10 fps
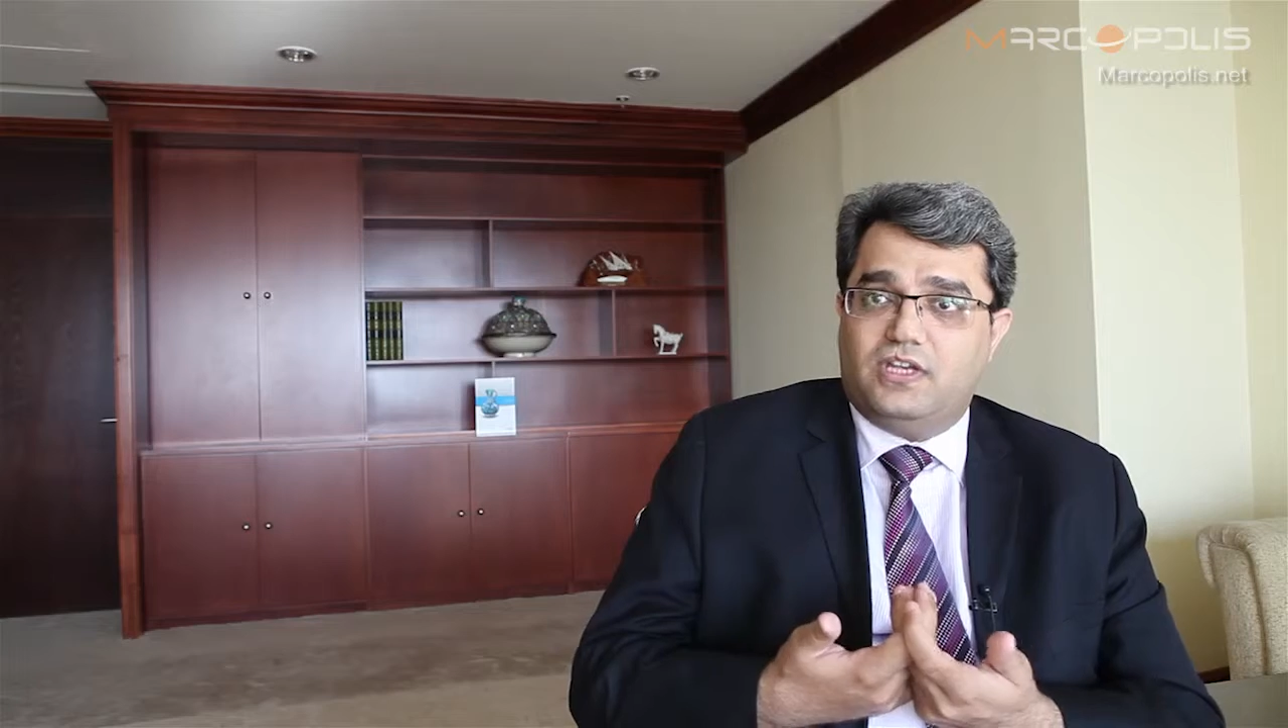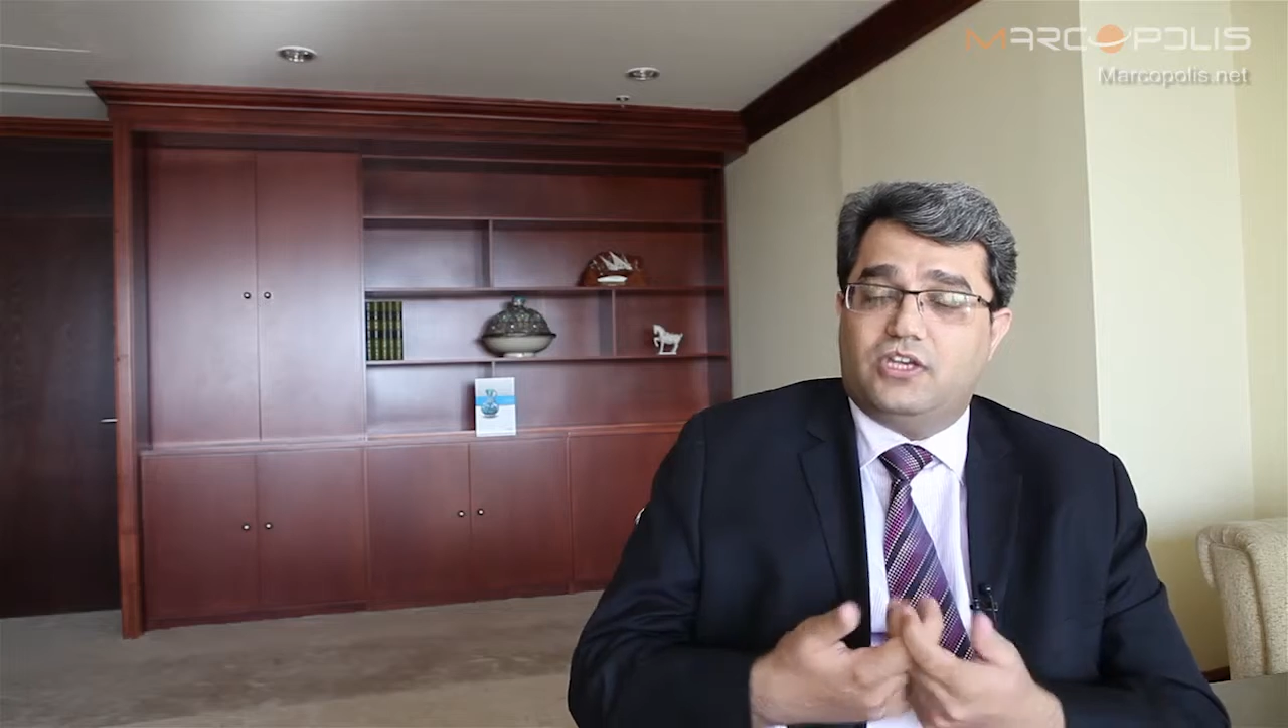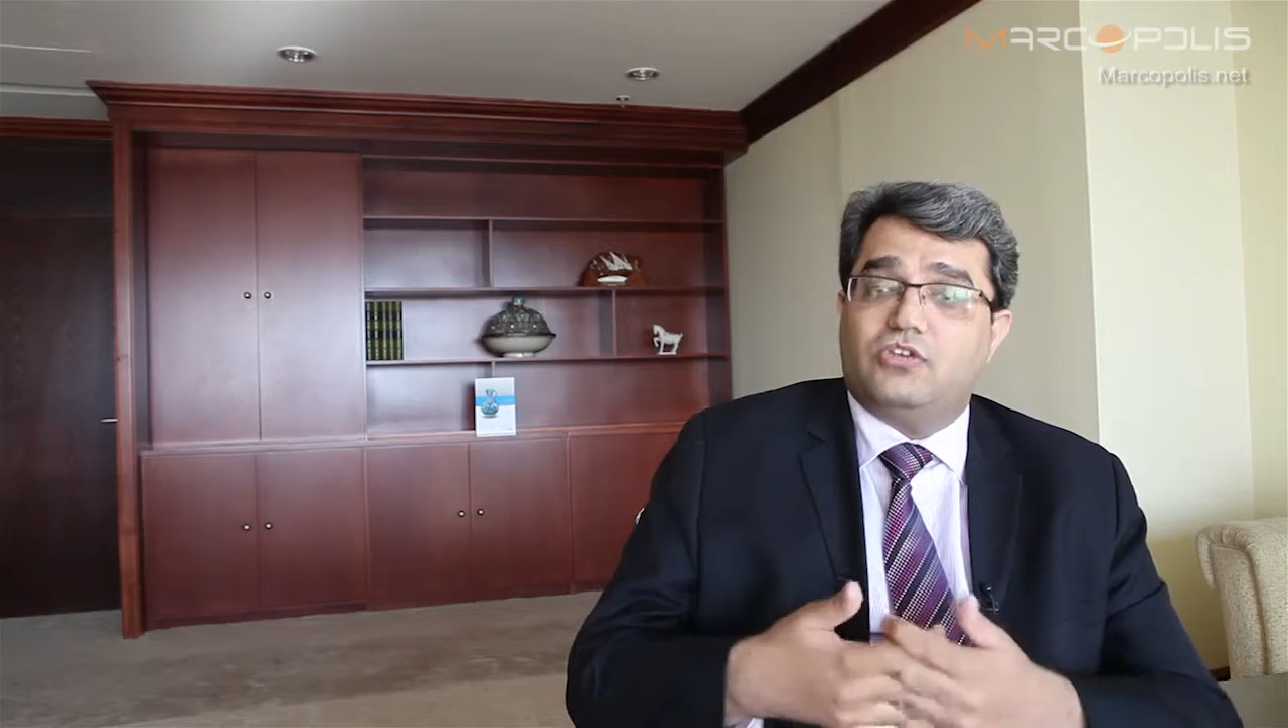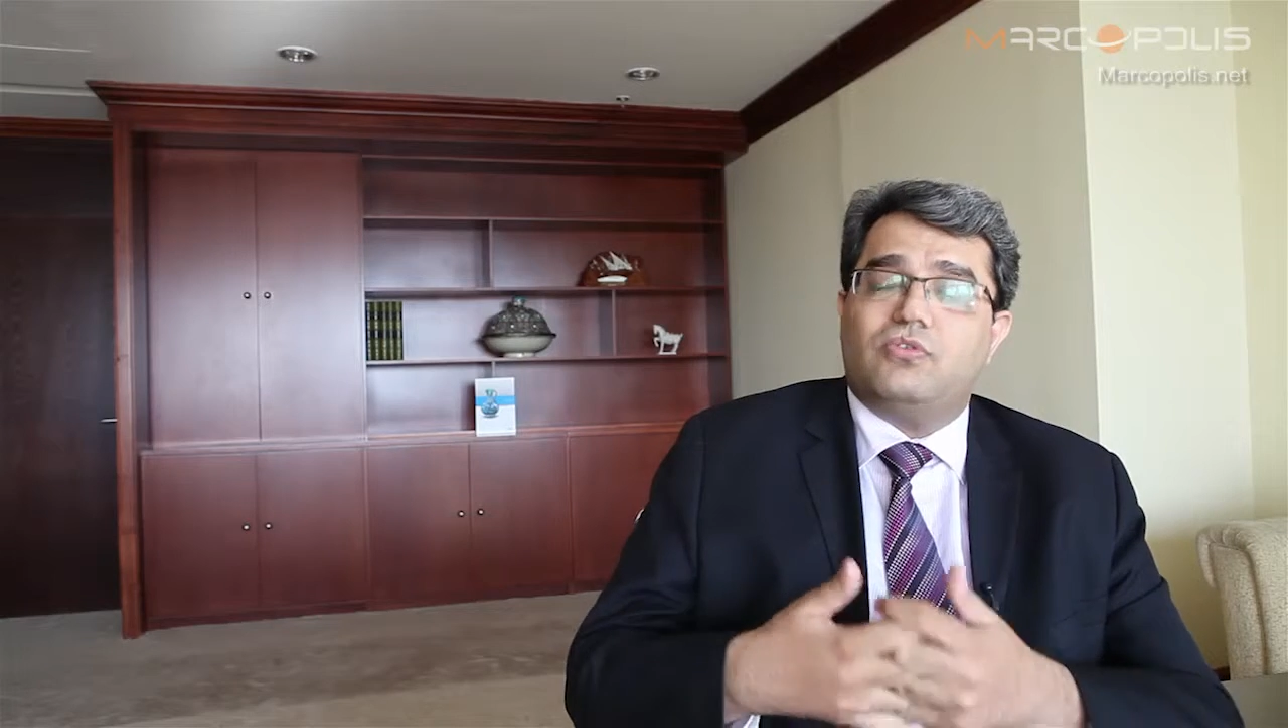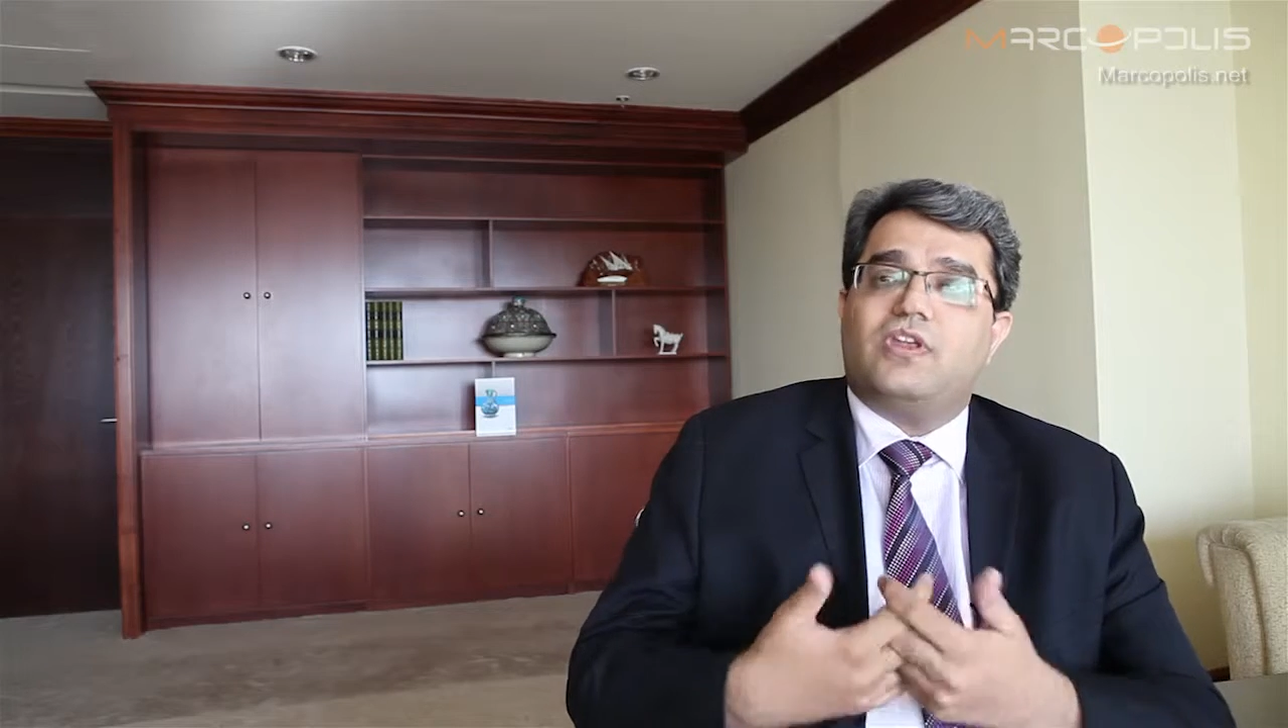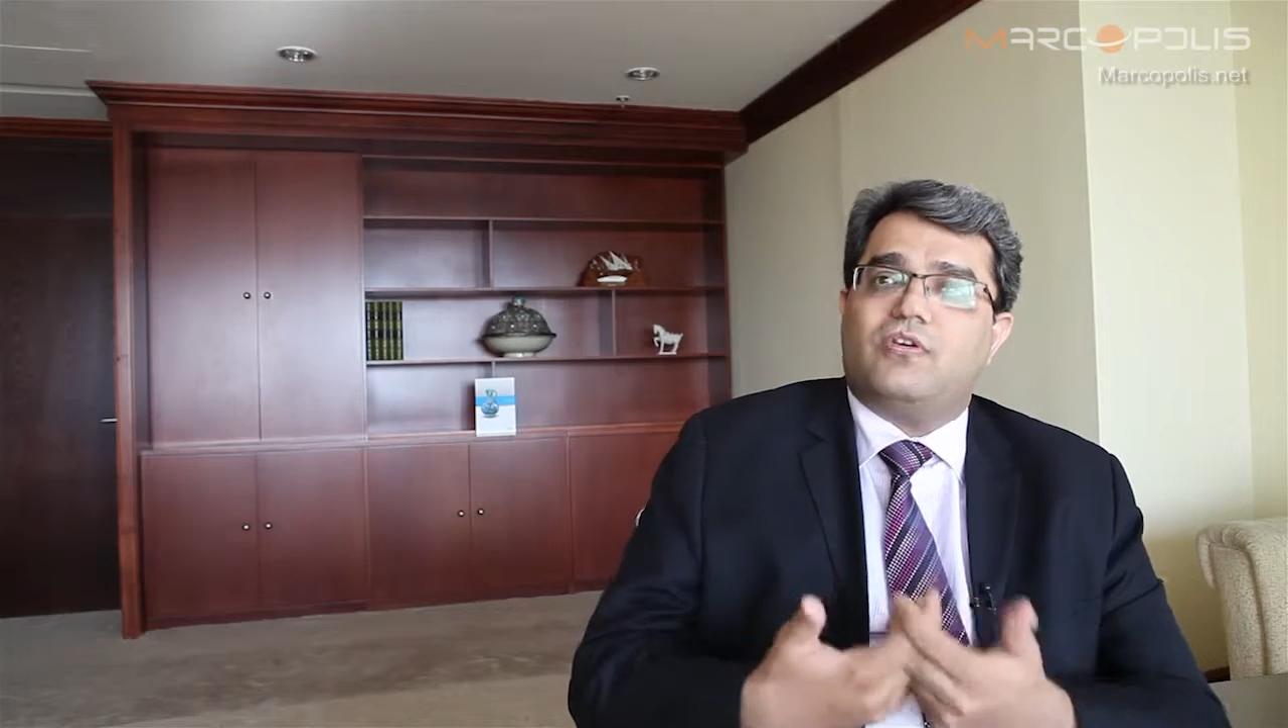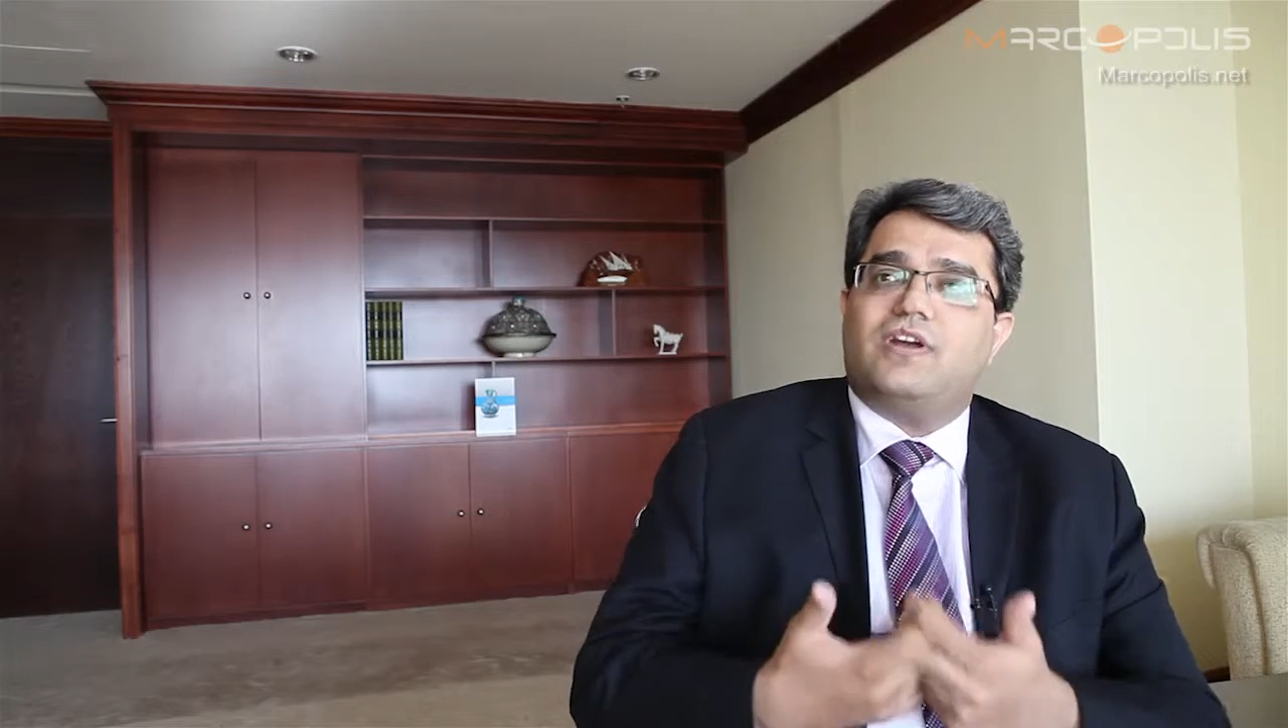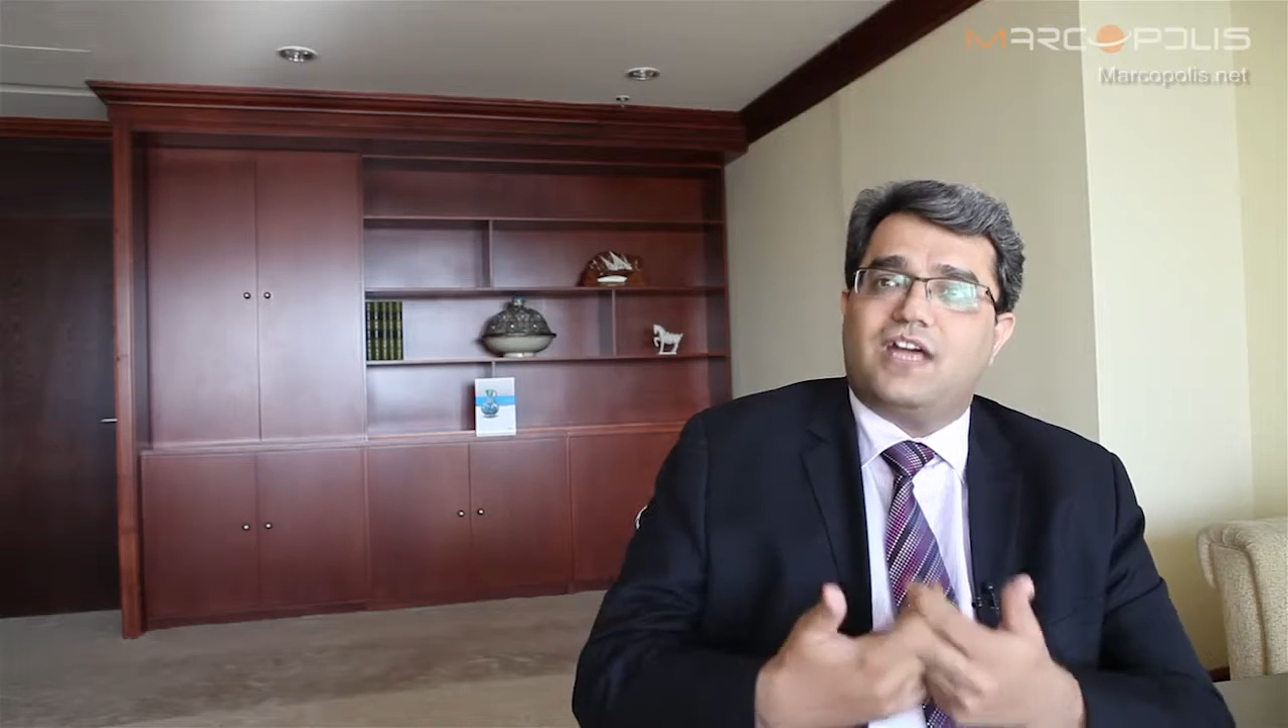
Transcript: you cannot